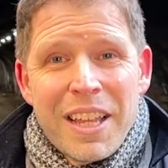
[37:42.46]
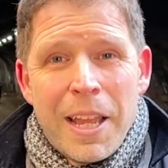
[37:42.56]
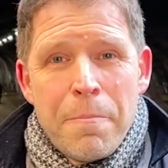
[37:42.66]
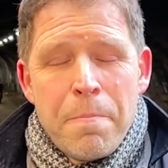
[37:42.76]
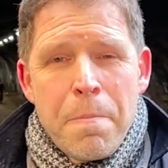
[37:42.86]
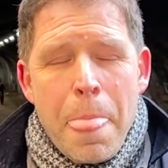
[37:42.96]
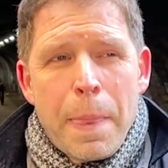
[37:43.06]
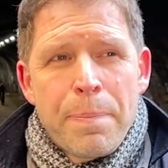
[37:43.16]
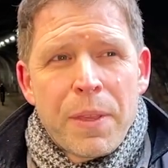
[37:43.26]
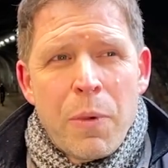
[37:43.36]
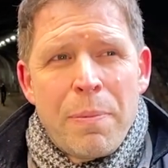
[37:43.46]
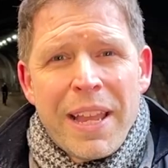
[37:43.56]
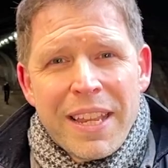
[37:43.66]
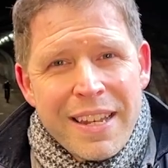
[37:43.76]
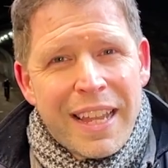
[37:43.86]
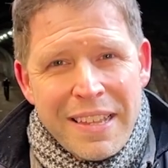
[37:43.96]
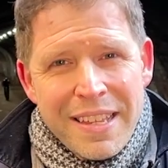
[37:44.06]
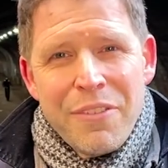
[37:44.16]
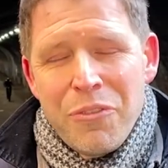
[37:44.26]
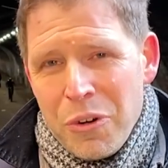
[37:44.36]
Way back in
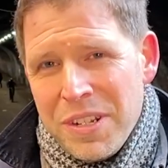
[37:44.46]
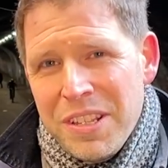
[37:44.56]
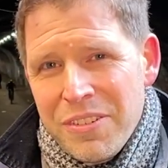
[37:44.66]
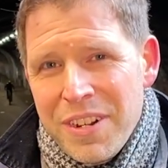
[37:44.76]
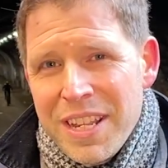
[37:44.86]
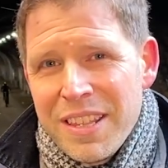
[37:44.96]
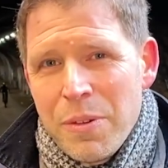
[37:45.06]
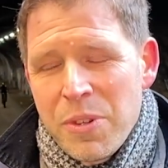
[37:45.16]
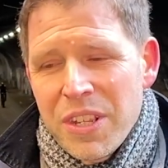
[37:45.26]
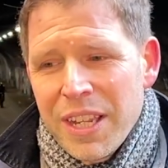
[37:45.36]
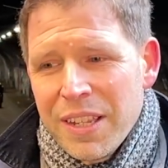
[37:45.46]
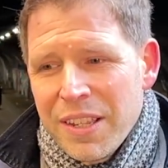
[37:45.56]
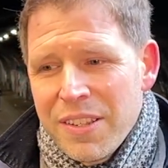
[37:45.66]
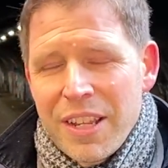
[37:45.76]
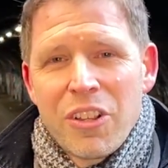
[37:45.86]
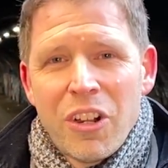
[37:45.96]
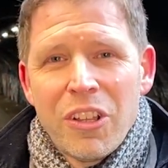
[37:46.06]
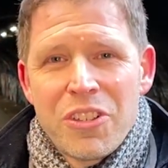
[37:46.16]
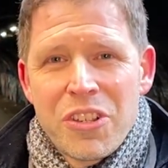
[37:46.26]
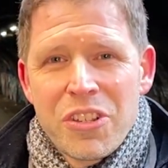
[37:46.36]
1943, there was a
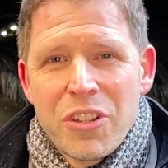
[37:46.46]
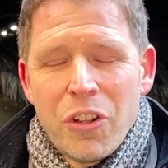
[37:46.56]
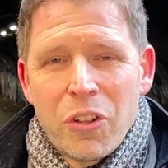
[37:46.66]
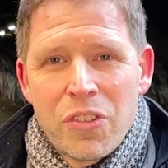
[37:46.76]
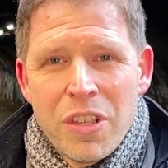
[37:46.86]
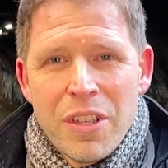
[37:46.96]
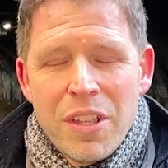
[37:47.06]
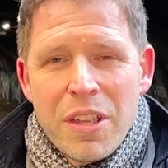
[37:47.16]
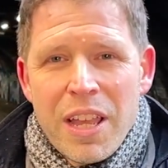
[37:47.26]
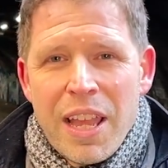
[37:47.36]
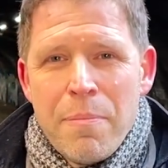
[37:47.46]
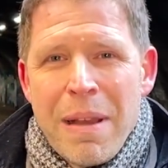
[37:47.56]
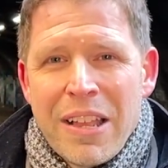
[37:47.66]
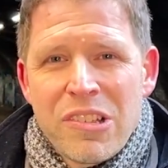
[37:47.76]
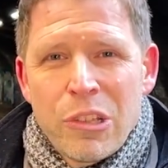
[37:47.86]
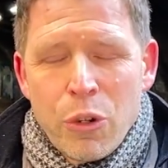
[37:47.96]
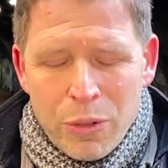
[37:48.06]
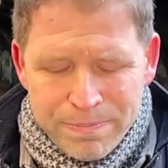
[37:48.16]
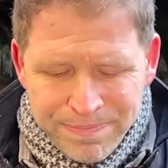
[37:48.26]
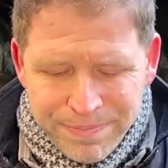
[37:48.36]
psychologist called
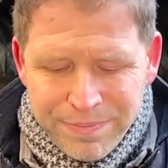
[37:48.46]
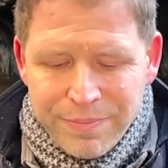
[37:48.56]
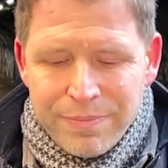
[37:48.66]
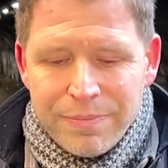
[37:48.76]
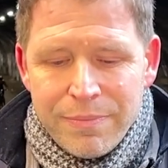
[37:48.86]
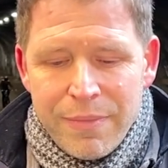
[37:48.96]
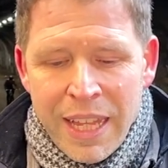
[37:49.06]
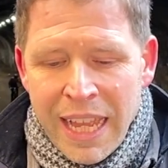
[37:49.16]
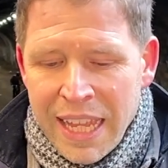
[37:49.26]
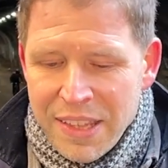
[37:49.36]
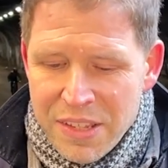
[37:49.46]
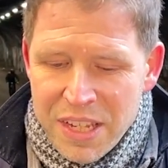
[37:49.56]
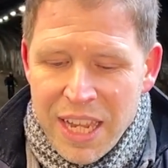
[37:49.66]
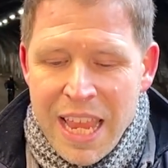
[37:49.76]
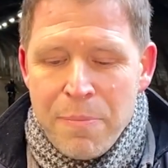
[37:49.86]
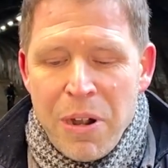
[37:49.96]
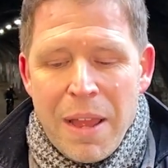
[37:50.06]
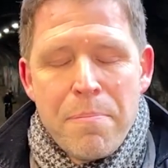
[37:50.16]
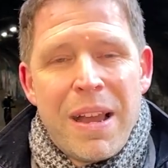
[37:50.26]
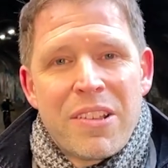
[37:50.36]
Maslow. And
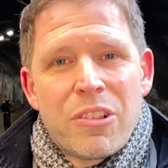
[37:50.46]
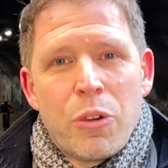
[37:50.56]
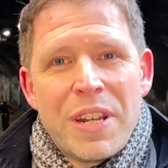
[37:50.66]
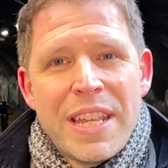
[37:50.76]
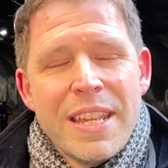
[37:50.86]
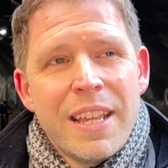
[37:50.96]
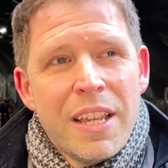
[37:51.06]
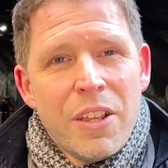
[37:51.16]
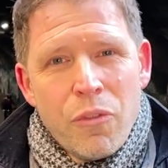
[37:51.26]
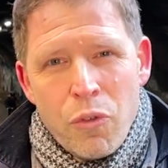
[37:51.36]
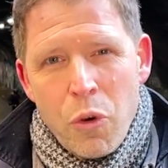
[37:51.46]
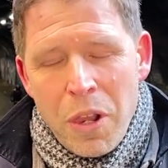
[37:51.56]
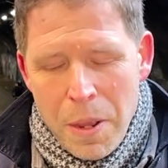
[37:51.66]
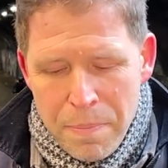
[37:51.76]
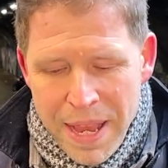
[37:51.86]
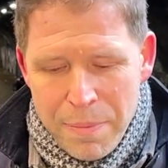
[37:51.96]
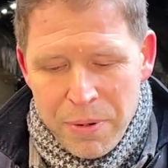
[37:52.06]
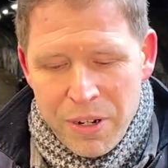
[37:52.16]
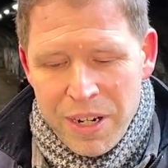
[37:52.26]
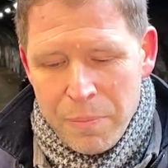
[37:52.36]
Abraham Maslow, and he wrote in a
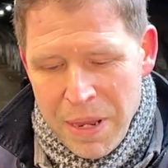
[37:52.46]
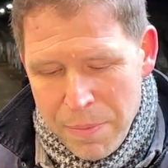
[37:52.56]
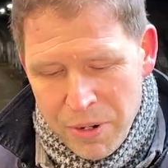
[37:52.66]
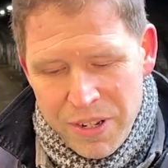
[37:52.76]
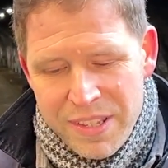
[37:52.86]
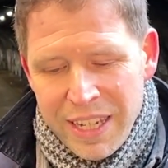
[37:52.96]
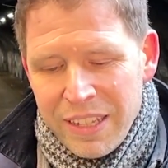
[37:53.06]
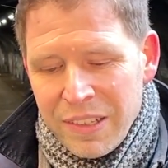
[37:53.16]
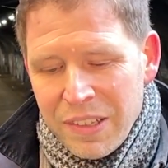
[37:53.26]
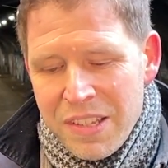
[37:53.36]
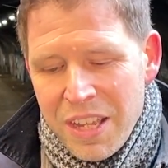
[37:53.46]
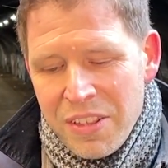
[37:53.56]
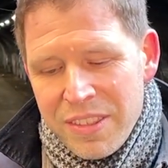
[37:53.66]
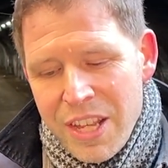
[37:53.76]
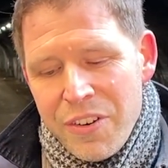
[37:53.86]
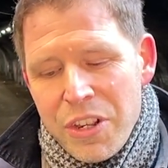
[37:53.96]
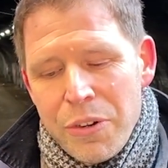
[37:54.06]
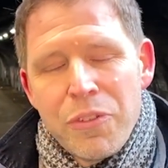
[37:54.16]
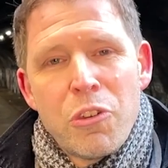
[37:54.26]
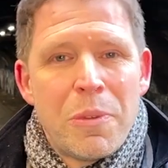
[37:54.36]
paper entitled A Theory
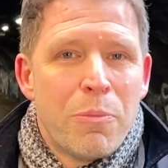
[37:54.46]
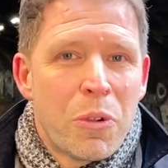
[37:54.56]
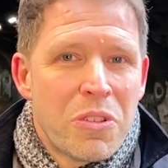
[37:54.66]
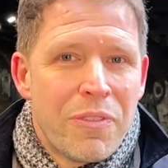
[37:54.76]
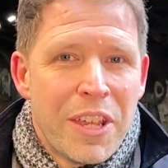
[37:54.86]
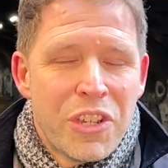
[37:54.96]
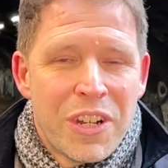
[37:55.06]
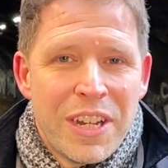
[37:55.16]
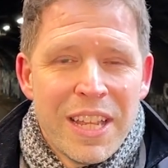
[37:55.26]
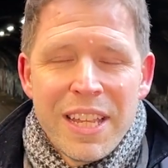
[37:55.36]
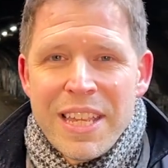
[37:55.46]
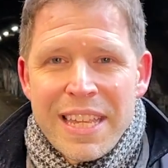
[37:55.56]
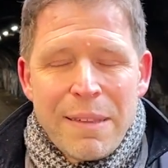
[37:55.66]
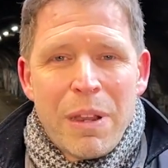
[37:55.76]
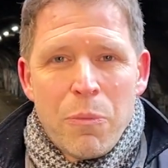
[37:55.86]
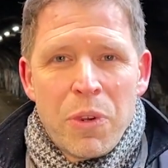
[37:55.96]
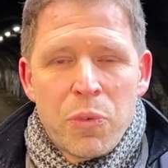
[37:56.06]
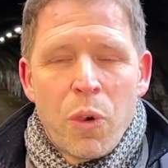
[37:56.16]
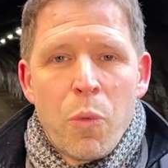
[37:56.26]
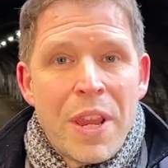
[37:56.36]
of Human Motivation, and he came up
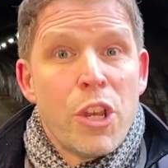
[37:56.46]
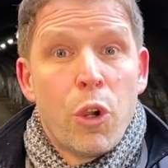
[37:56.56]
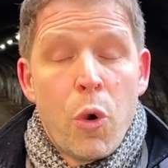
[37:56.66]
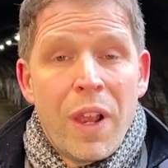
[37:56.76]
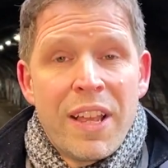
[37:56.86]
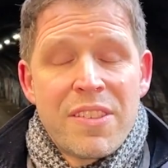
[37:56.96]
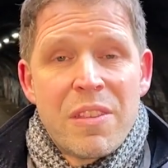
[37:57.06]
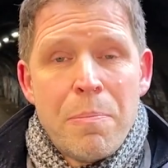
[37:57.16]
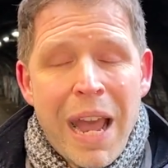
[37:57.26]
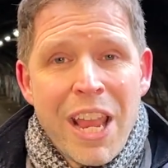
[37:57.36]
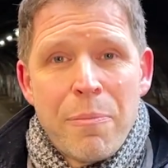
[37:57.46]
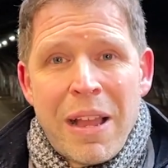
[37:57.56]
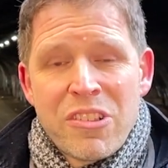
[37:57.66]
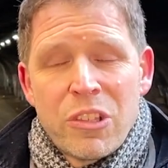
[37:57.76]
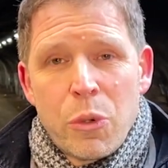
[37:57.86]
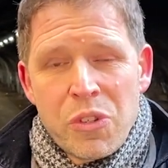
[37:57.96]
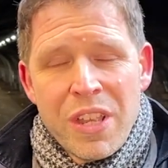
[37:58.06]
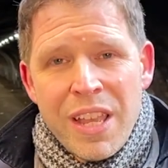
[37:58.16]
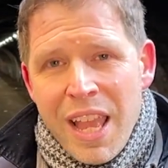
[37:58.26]
with what we know as the Maslow's